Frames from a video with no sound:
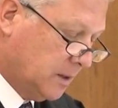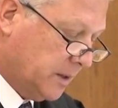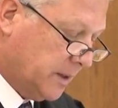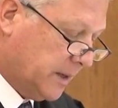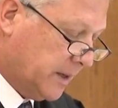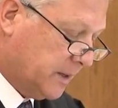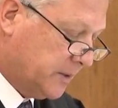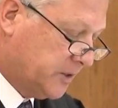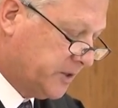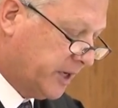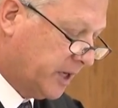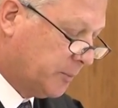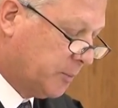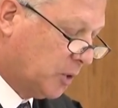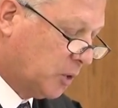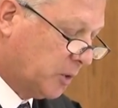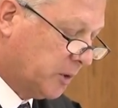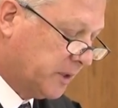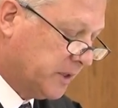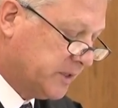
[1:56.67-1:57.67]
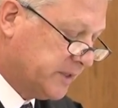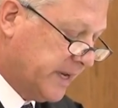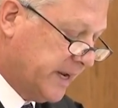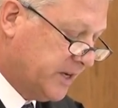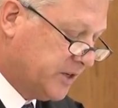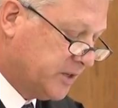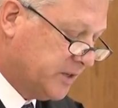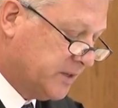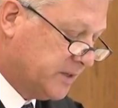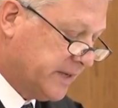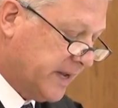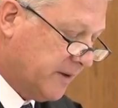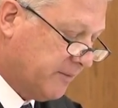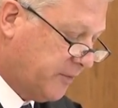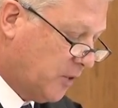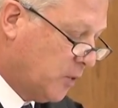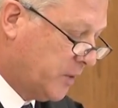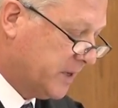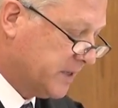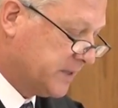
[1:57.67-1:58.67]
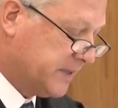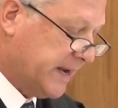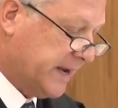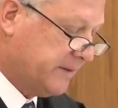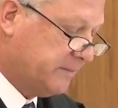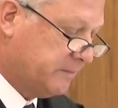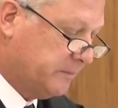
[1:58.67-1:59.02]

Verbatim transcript: uh, charitable organizations that focus on,